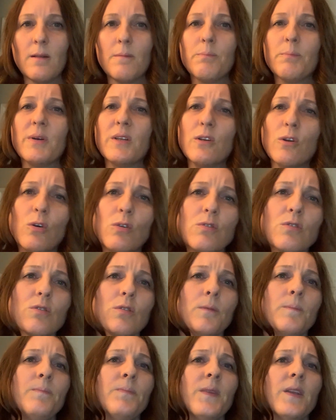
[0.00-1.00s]
But
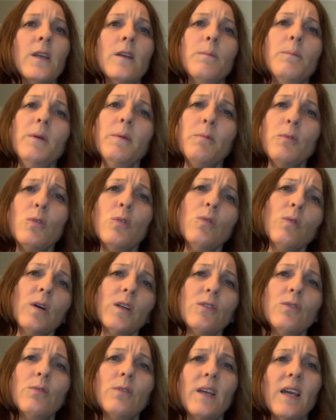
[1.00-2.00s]
also, people who are
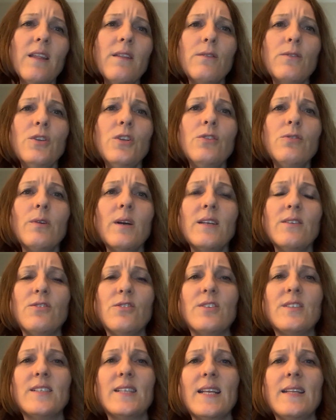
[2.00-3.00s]
together need to
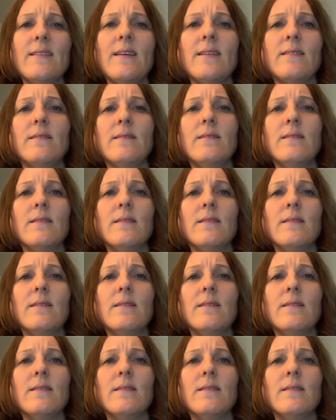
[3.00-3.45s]
understand that